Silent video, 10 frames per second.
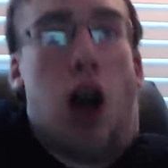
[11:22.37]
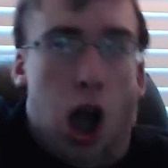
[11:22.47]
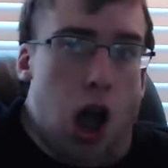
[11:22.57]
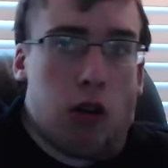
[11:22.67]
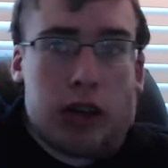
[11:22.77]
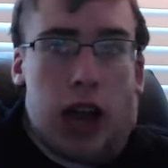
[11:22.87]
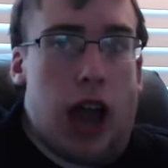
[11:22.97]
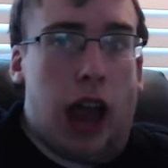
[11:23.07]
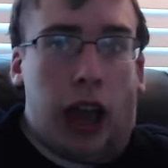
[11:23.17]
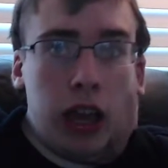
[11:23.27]

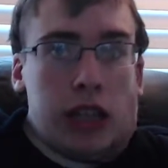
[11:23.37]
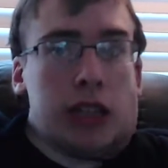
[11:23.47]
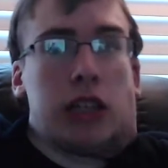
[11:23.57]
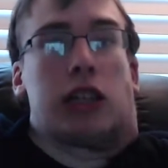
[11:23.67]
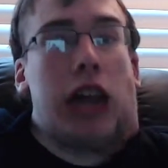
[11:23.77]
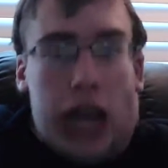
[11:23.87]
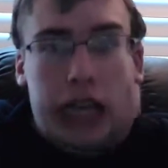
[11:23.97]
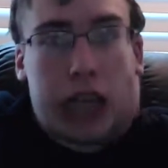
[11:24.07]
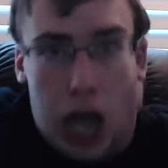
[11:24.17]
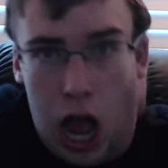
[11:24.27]
Okay!
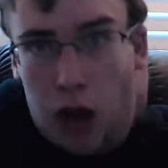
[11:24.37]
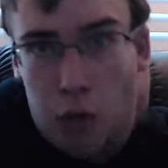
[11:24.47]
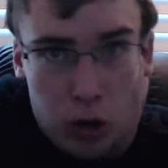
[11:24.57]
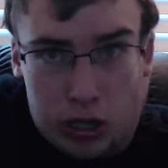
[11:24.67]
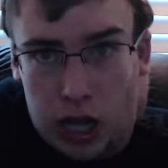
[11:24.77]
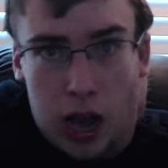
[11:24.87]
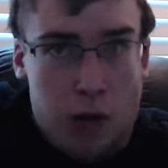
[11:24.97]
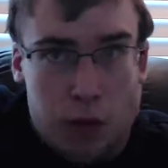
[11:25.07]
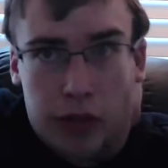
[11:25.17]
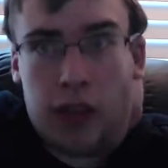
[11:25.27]
Thank God we're
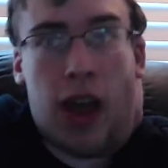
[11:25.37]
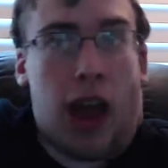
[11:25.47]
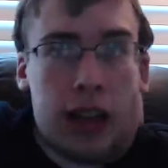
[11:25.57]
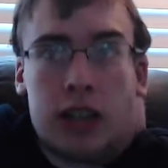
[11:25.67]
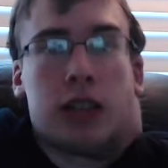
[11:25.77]
done with that.